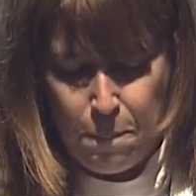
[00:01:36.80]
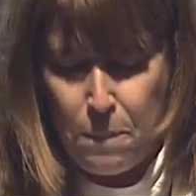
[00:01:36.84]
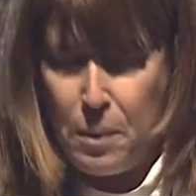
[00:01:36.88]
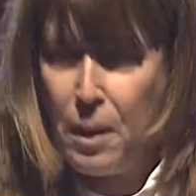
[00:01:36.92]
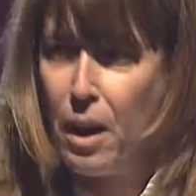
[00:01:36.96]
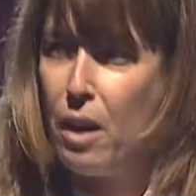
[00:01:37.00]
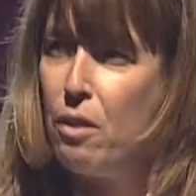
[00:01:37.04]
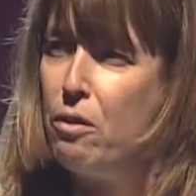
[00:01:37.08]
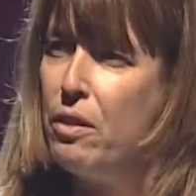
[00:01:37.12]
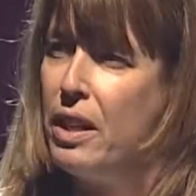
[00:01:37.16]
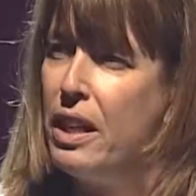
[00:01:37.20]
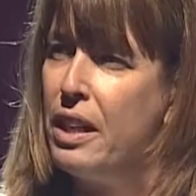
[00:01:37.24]

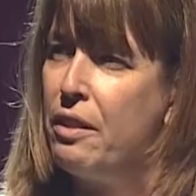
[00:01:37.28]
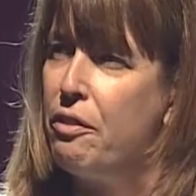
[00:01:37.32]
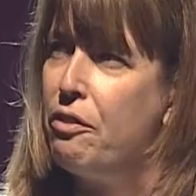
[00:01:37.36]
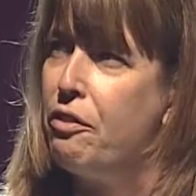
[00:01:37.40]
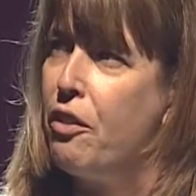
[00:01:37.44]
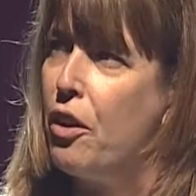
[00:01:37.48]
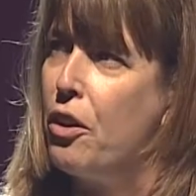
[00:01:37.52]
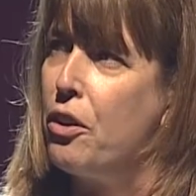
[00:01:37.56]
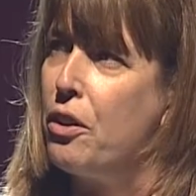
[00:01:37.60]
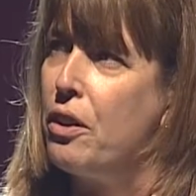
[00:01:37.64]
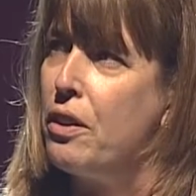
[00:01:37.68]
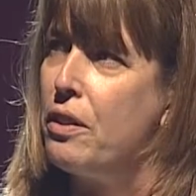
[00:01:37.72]
I really
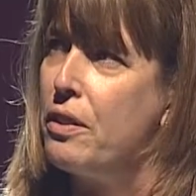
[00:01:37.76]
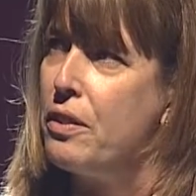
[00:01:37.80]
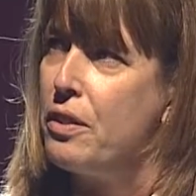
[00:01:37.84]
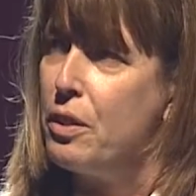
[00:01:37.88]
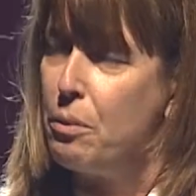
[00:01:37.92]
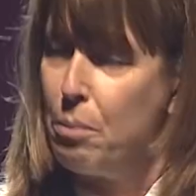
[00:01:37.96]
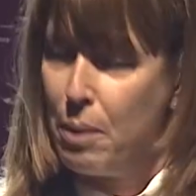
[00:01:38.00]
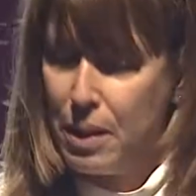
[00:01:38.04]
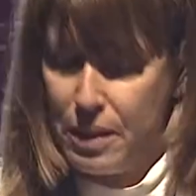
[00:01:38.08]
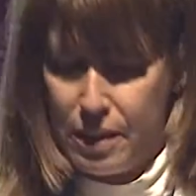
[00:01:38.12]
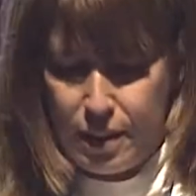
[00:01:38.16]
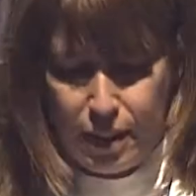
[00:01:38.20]

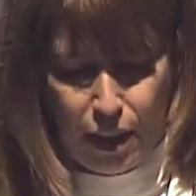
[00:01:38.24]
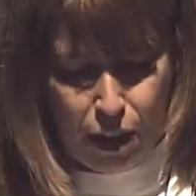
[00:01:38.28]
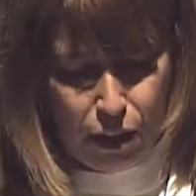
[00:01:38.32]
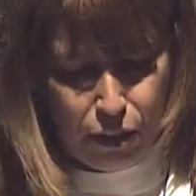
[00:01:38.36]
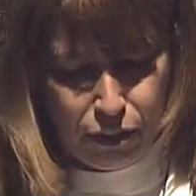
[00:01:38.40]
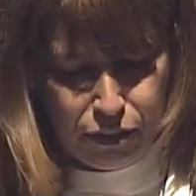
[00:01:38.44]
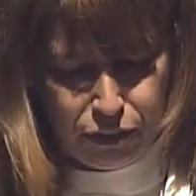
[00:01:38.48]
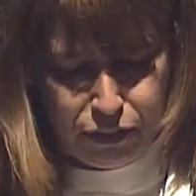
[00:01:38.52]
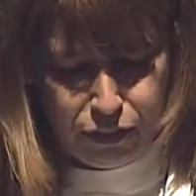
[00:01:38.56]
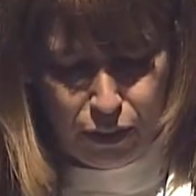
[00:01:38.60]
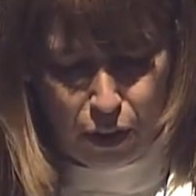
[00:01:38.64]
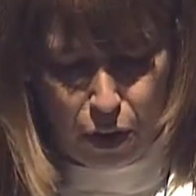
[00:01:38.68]
focused
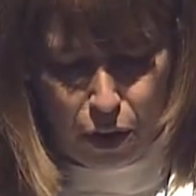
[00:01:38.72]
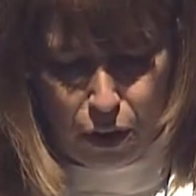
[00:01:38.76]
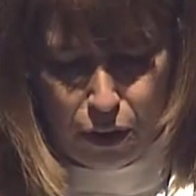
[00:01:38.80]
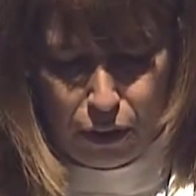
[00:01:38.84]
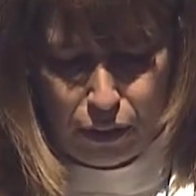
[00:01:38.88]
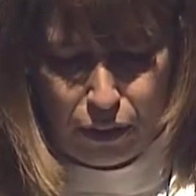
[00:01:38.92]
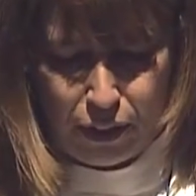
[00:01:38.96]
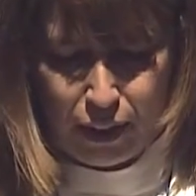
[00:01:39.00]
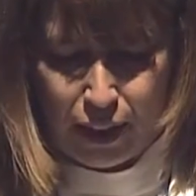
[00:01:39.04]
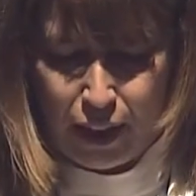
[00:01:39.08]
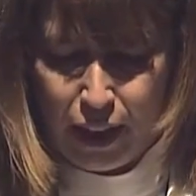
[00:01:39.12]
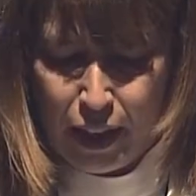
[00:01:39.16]
myself
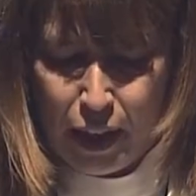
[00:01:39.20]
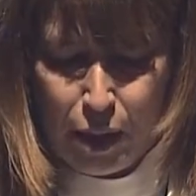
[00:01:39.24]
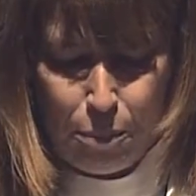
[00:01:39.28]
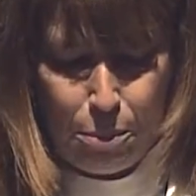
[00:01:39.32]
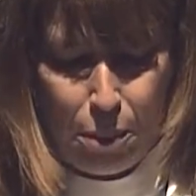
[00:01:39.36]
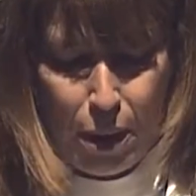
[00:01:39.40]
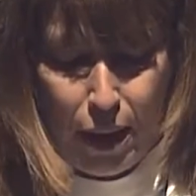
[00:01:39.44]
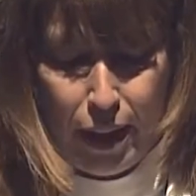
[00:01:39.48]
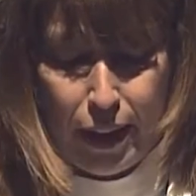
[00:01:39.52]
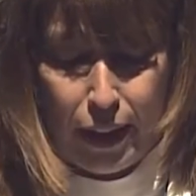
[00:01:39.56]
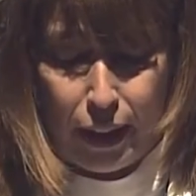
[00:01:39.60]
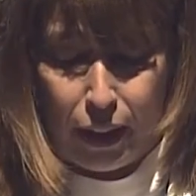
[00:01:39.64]
on
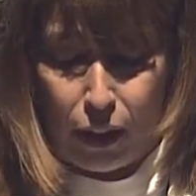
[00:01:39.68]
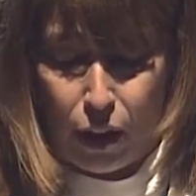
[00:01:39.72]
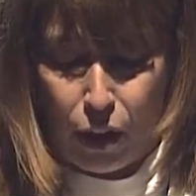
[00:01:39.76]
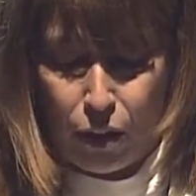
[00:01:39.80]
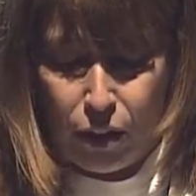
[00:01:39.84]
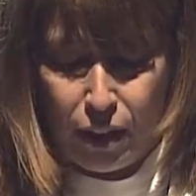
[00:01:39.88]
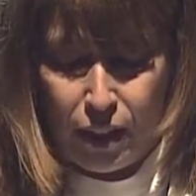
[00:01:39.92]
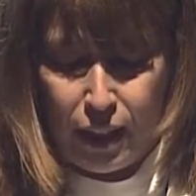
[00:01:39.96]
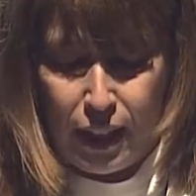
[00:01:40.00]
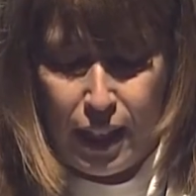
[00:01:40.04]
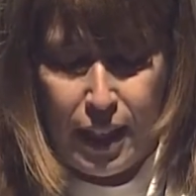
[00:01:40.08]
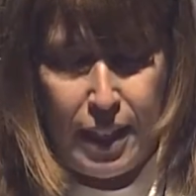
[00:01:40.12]
buying
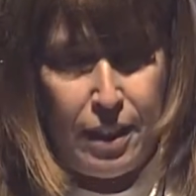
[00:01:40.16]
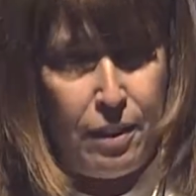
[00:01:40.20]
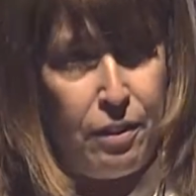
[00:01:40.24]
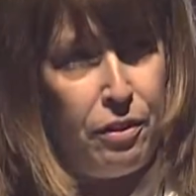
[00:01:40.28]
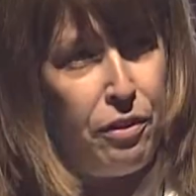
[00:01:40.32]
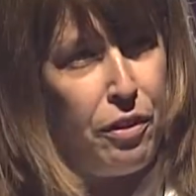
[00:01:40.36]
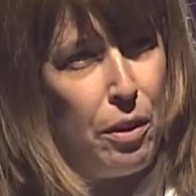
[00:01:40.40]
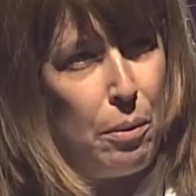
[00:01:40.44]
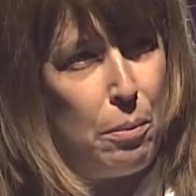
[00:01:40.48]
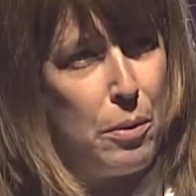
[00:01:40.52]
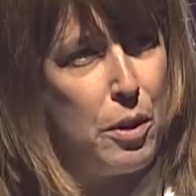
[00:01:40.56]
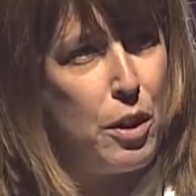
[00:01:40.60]
locally
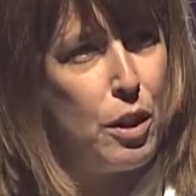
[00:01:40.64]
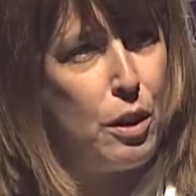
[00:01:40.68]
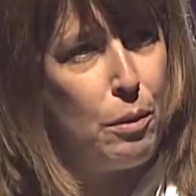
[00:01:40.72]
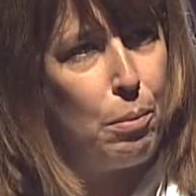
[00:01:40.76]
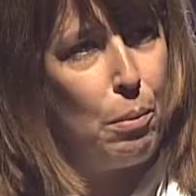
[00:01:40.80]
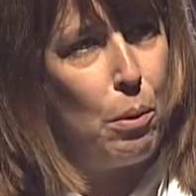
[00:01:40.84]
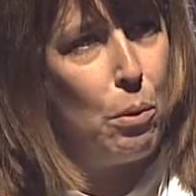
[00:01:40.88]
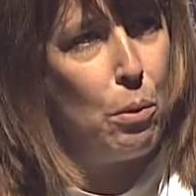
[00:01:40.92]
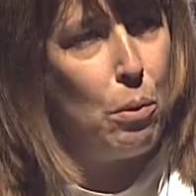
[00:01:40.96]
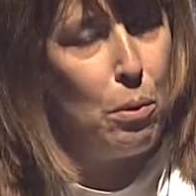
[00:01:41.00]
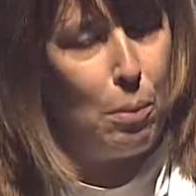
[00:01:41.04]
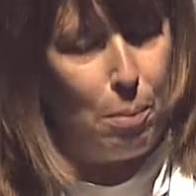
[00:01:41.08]
from
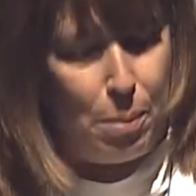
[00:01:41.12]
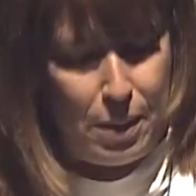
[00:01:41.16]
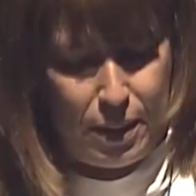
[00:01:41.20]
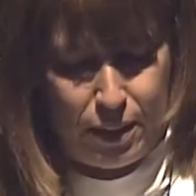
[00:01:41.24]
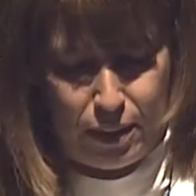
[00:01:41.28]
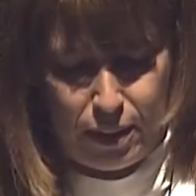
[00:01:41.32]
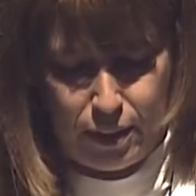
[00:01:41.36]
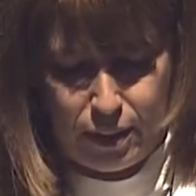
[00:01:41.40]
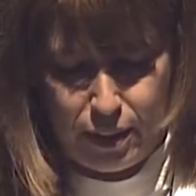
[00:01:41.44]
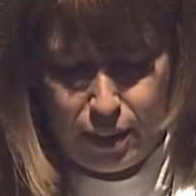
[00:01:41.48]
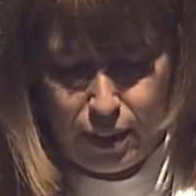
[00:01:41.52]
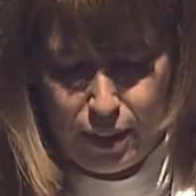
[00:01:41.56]
small
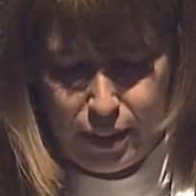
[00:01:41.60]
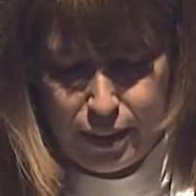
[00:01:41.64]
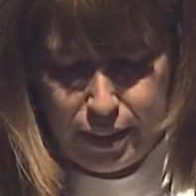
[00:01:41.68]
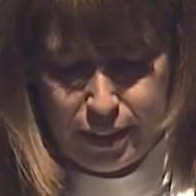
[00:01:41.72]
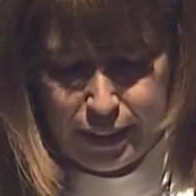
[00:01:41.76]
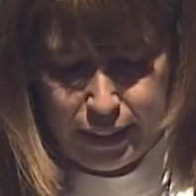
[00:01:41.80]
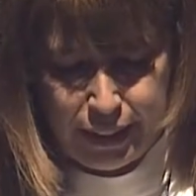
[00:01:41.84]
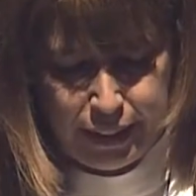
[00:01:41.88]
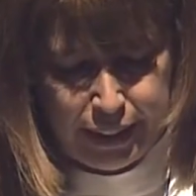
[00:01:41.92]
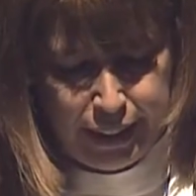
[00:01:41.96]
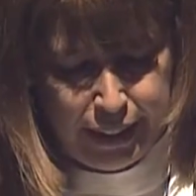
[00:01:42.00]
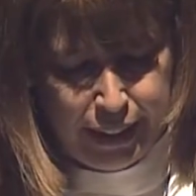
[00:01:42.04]

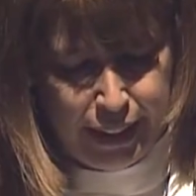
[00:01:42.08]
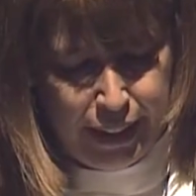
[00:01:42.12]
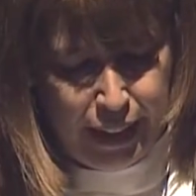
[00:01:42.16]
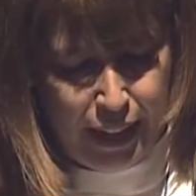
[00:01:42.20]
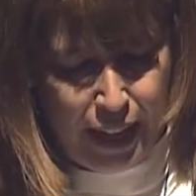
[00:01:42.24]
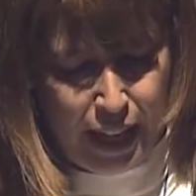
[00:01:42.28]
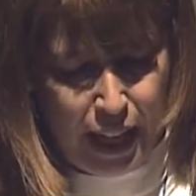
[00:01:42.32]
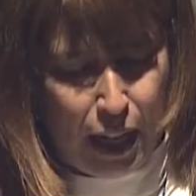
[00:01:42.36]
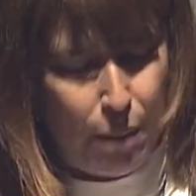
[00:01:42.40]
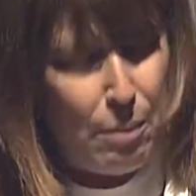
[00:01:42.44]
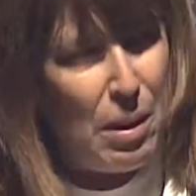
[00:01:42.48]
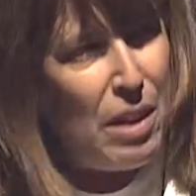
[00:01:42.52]
businesses
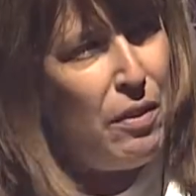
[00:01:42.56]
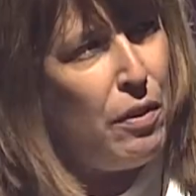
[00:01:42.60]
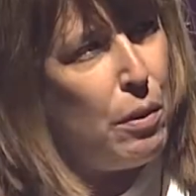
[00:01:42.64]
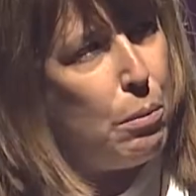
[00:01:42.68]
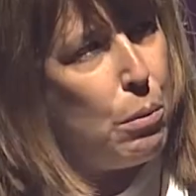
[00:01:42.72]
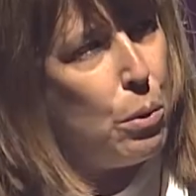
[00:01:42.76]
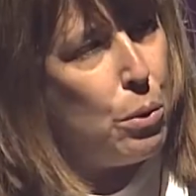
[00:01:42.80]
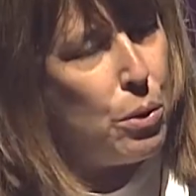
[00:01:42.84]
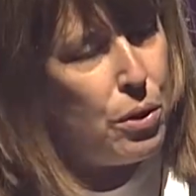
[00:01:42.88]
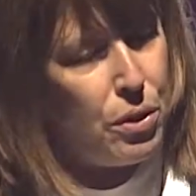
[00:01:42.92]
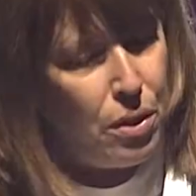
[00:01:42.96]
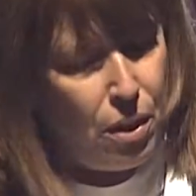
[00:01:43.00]
um, even
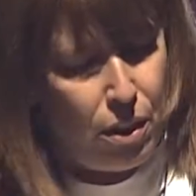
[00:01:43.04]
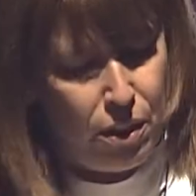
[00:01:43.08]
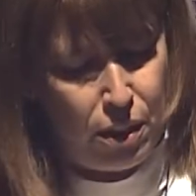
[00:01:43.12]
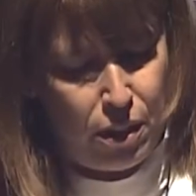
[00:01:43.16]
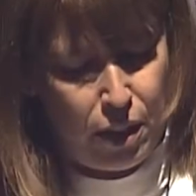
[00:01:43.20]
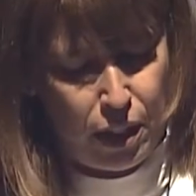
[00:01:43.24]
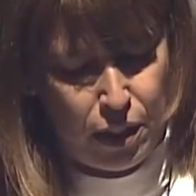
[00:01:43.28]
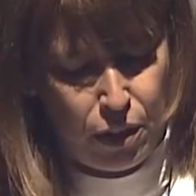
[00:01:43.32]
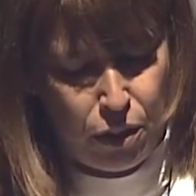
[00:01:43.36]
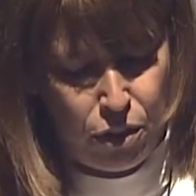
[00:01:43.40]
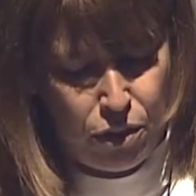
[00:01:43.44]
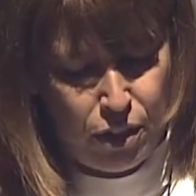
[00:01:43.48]
more so than
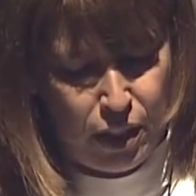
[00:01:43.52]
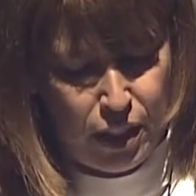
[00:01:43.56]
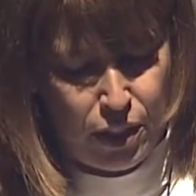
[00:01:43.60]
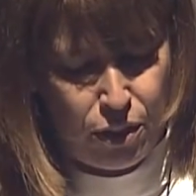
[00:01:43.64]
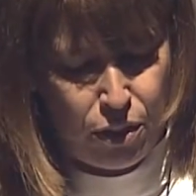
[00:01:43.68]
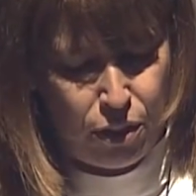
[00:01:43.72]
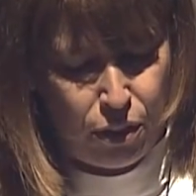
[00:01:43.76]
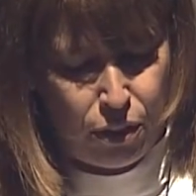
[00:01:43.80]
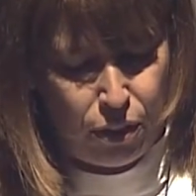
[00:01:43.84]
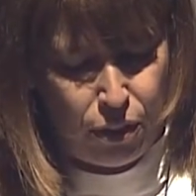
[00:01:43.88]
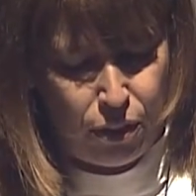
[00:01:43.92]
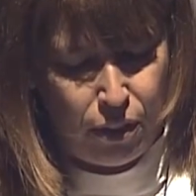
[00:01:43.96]
I usually
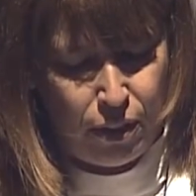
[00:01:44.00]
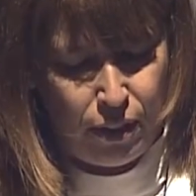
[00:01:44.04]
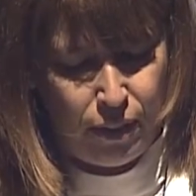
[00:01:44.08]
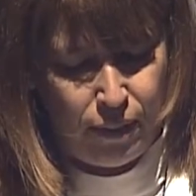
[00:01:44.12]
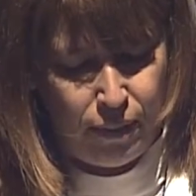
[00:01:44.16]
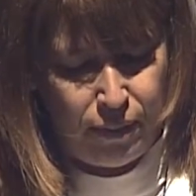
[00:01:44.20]
do.